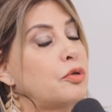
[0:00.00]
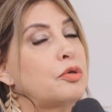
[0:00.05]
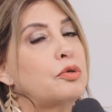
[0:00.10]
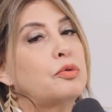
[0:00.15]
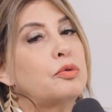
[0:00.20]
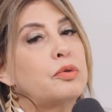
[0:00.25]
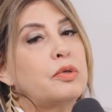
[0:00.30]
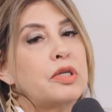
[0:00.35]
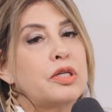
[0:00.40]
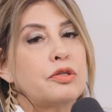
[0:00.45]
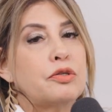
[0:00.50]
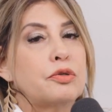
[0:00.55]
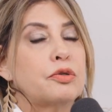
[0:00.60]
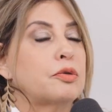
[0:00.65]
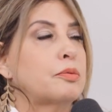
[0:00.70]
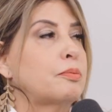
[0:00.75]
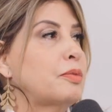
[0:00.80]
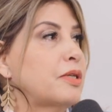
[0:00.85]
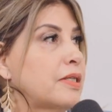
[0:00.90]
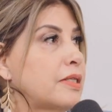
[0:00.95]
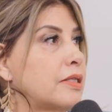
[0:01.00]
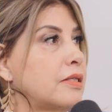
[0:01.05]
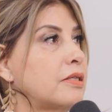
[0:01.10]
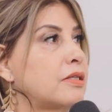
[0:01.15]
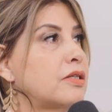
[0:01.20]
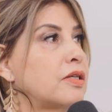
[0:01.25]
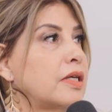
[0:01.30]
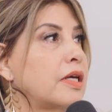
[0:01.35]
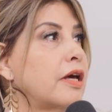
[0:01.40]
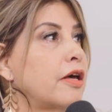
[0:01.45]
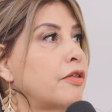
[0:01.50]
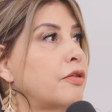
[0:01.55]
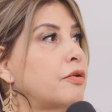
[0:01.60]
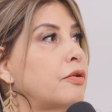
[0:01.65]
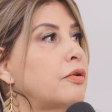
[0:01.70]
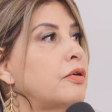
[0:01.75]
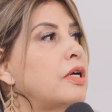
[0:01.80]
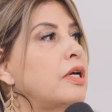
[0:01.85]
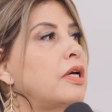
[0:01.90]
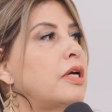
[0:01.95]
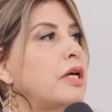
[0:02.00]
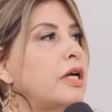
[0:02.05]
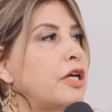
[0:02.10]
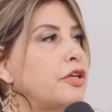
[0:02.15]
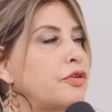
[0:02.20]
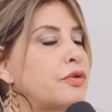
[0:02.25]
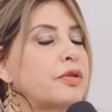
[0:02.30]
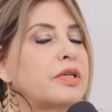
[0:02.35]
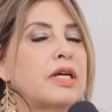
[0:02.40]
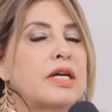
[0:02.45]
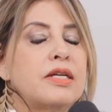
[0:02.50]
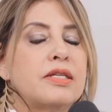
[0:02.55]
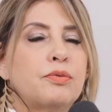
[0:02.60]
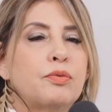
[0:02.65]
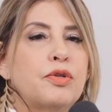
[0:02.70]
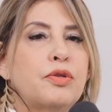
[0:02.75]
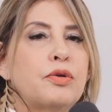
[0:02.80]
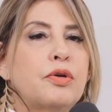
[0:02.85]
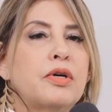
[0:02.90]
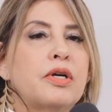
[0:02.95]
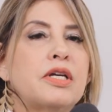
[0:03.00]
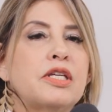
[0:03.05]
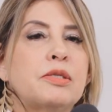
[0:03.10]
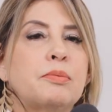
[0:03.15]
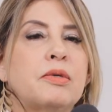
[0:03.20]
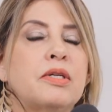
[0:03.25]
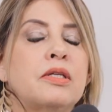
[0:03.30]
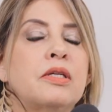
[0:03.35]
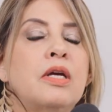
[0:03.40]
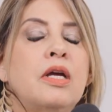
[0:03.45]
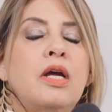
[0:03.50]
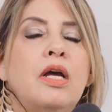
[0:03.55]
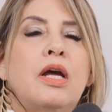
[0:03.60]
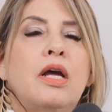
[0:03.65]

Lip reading: you and your business together, in your case with your husband,